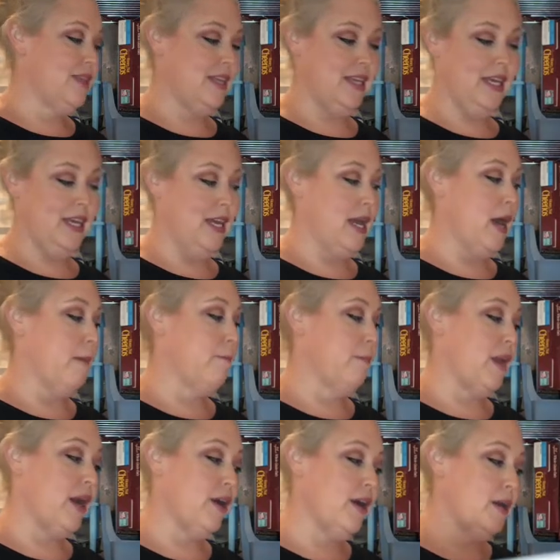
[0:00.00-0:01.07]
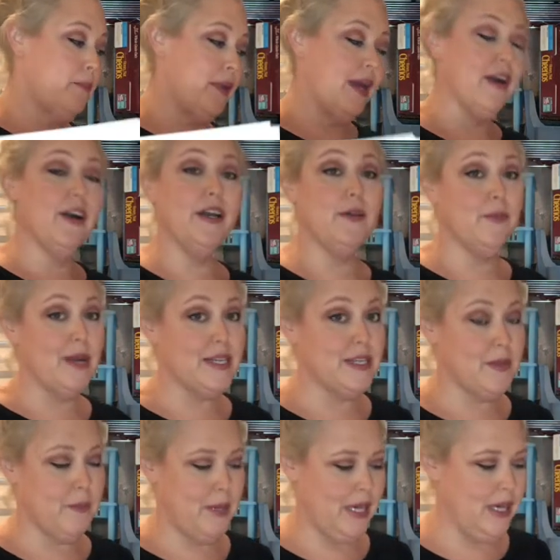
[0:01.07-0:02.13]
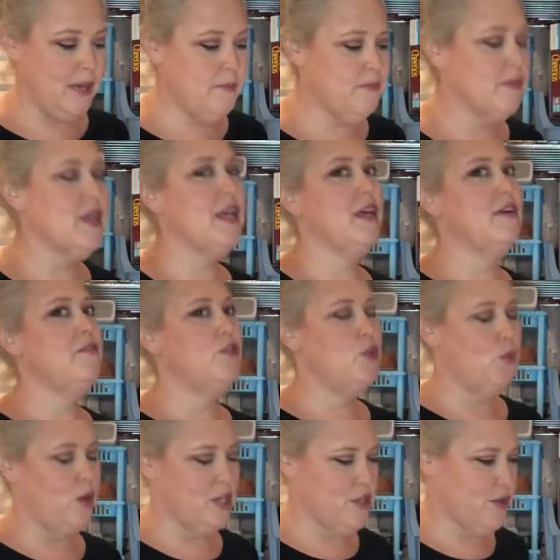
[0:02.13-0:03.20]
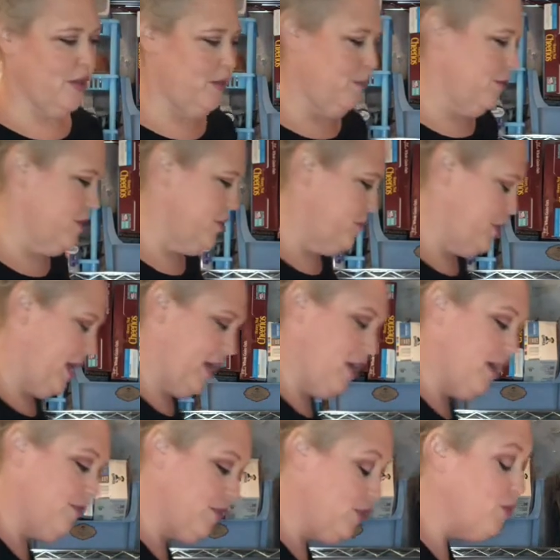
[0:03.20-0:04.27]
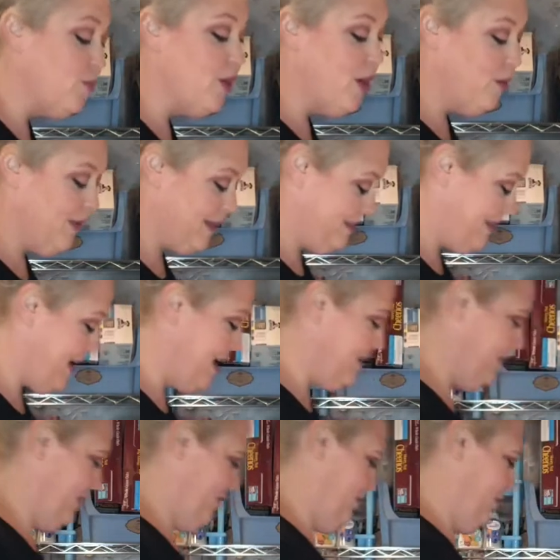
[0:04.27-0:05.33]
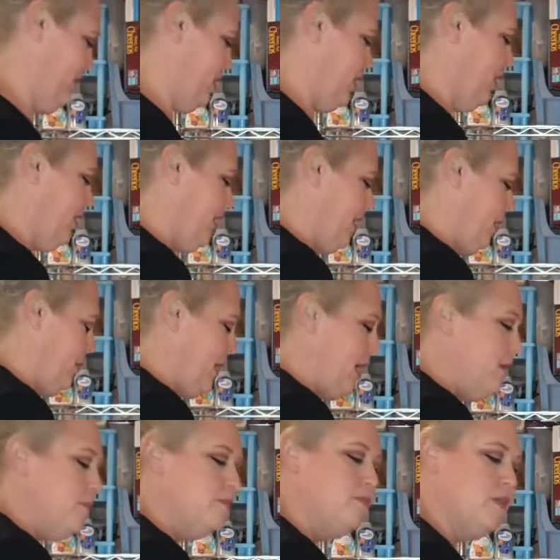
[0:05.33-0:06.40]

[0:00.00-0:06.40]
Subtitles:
the Mary Berry recipe. If you watch Great British Bake Off, you know exactly who I'm talking about.